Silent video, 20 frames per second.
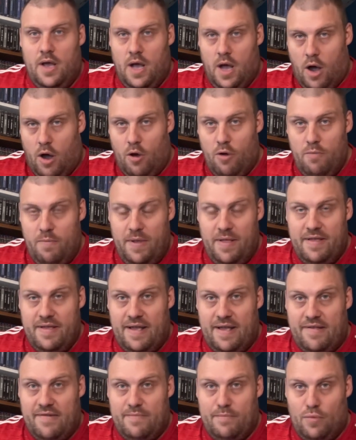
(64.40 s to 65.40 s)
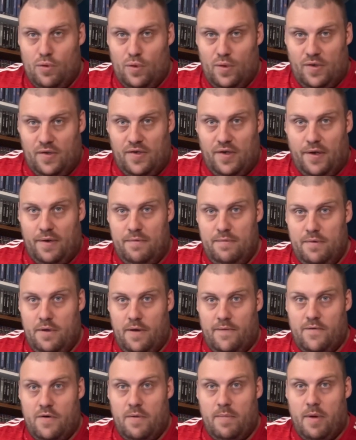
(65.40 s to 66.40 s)
Hoping to get some more soon.
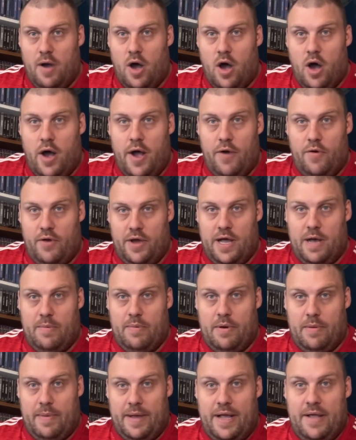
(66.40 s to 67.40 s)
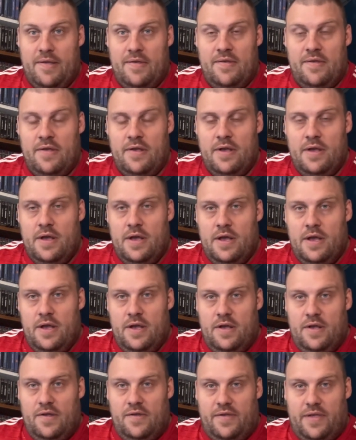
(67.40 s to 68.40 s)
I've got my eye on a couple of bits,
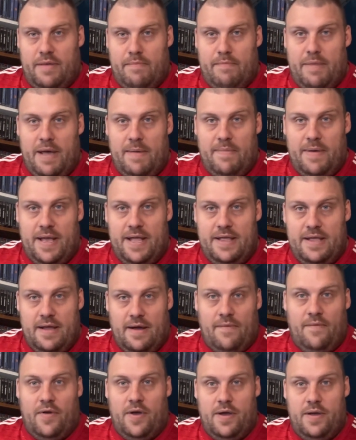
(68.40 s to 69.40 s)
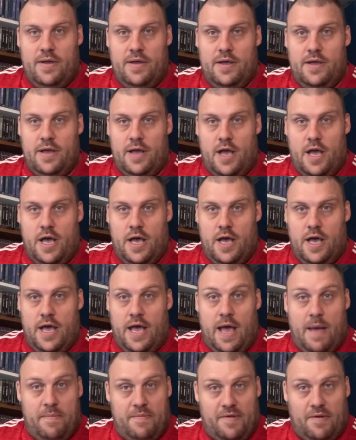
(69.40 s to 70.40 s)
so there may be another
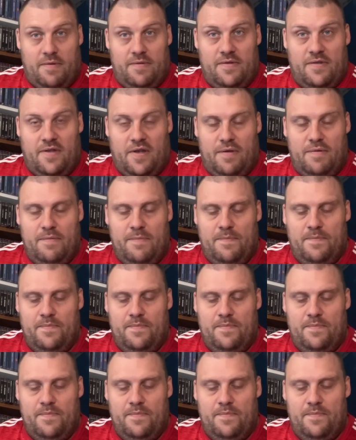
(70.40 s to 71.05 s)
episode soon.